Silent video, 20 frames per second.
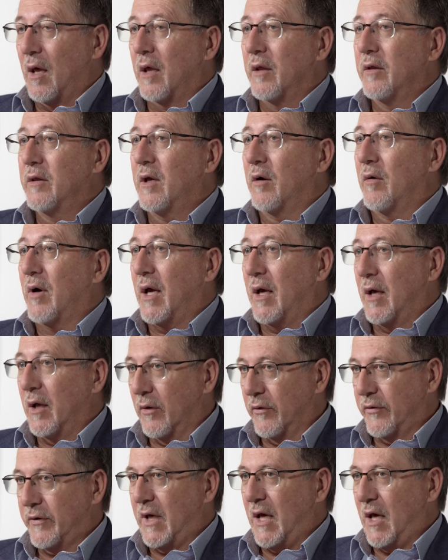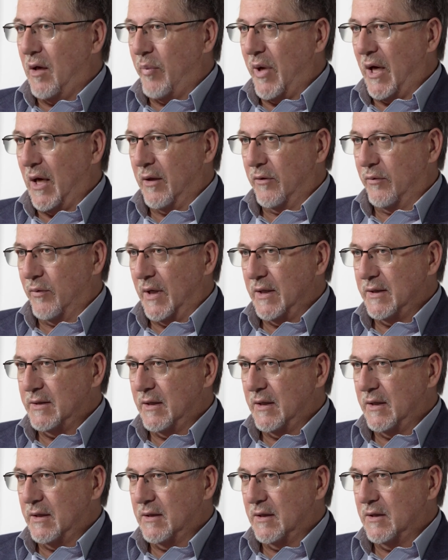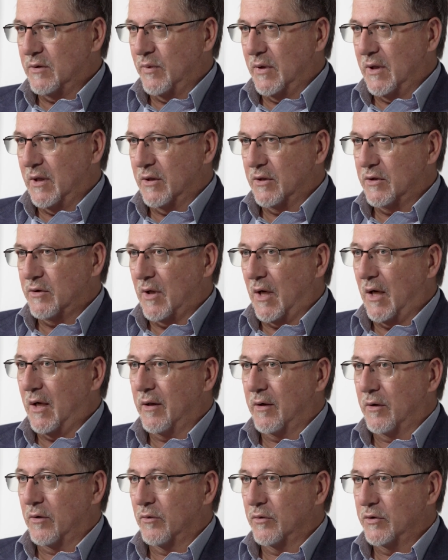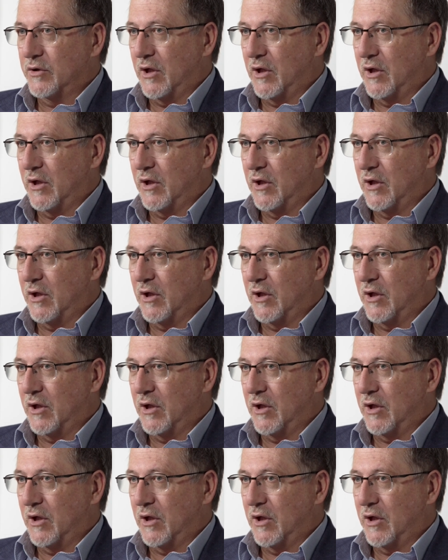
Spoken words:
there are healthcare pathways that exist within Australia that all